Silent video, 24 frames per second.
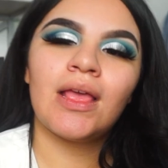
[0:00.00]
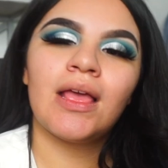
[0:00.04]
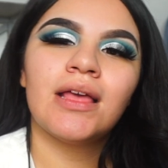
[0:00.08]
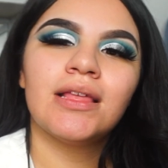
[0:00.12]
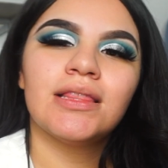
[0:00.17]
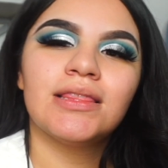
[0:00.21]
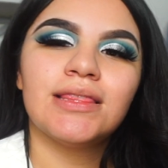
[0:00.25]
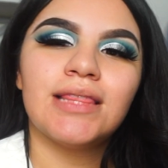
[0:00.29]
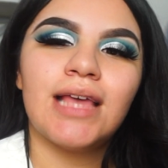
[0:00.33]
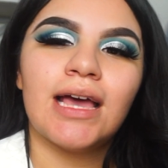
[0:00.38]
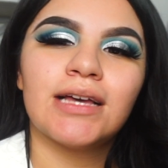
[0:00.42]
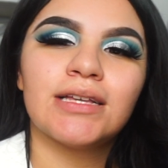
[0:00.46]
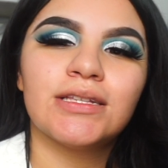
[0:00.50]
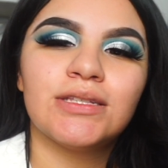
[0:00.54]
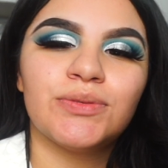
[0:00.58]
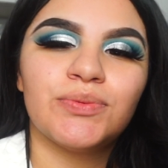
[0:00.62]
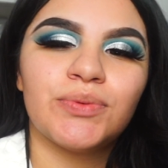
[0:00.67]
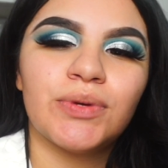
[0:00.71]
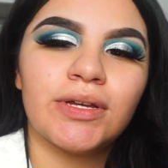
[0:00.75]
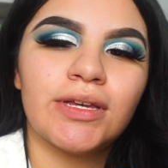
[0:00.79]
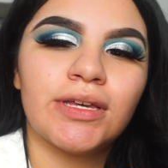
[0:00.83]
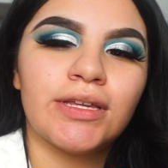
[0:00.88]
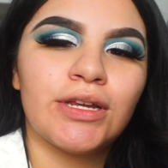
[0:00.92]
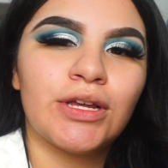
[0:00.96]
Next,
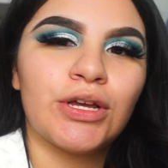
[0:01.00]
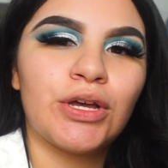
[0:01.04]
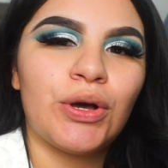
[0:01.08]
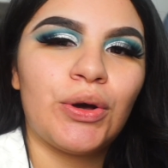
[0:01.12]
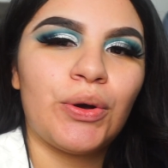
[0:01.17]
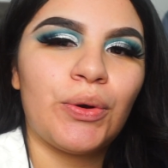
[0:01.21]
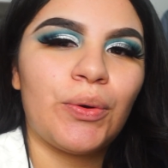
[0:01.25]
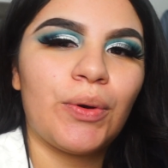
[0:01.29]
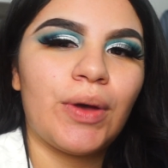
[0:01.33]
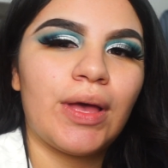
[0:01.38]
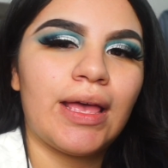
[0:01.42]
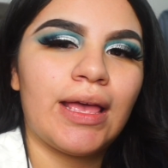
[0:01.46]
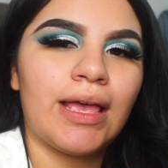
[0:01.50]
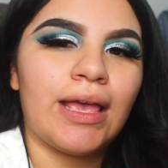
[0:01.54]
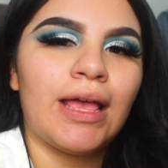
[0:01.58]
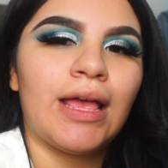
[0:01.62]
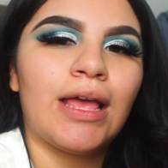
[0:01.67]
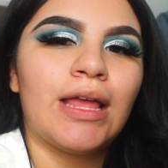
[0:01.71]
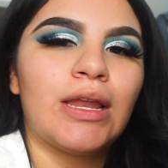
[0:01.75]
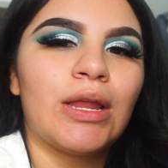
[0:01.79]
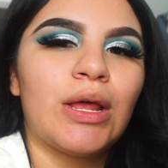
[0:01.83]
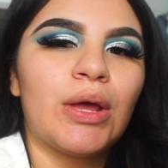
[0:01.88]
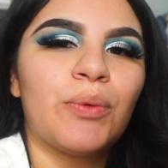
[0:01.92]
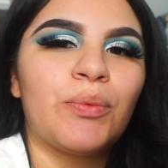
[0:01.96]
we're gonna go
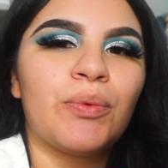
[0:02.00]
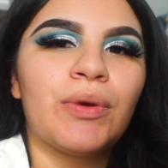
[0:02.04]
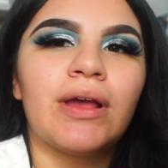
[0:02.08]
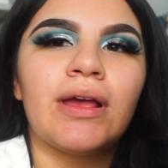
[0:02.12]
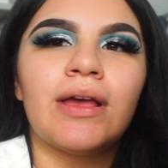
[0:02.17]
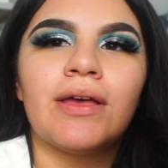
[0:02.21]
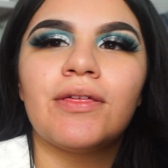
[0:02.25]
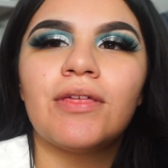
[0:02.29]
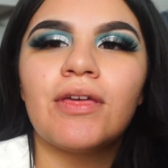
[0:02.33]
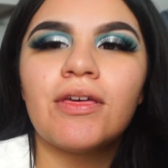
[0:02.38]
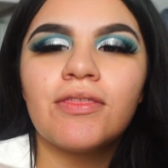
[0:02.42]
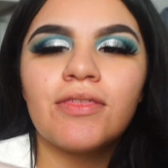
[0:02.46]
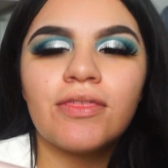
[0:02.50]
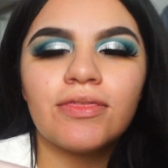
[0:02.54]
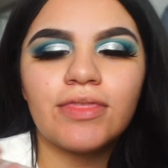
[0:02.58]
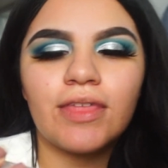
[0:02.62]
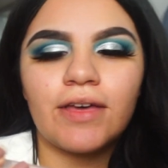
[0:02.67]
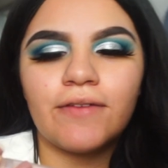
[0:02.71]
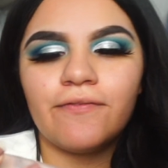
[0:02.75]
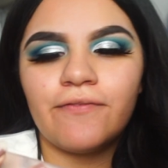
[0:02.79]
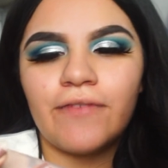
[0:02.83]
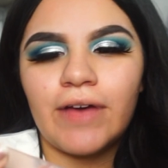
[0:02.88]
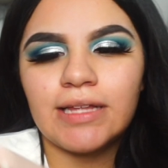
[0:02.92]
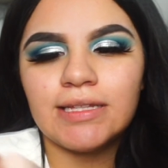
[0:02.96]
in with the
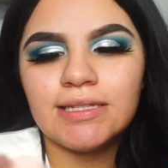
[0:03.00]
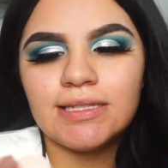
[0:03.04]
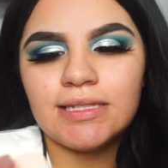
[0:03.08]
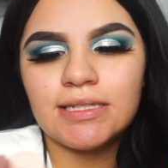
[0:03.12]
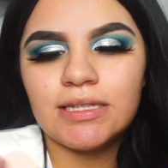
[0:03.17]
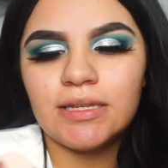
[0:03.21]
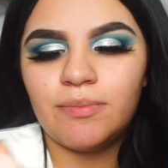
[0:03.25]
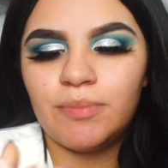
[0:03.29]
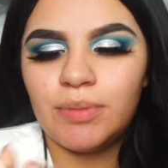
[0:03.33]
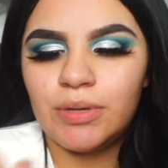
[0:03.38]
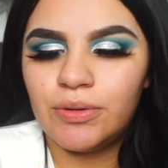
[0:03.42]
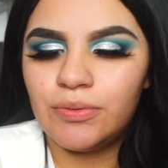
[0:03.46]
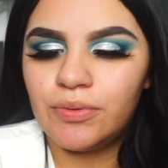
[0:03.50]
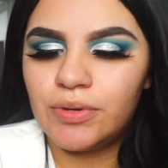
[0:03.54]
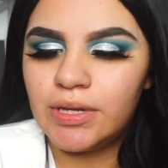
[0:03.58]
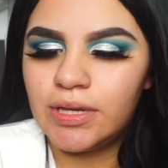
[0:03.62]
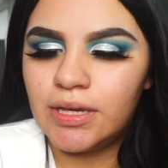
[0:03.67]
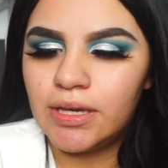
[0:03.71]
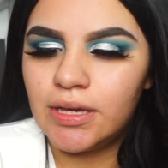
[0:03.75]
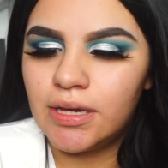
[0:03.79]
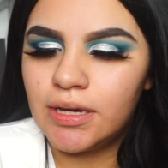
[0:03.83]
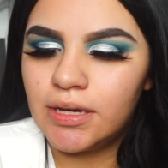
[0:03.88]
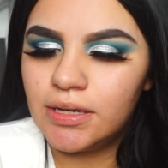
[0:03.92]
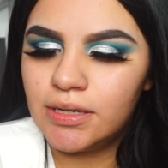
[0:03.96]
Fenty
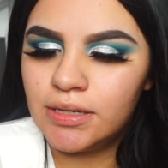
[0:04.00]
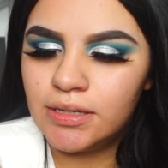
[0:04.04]
Beauty,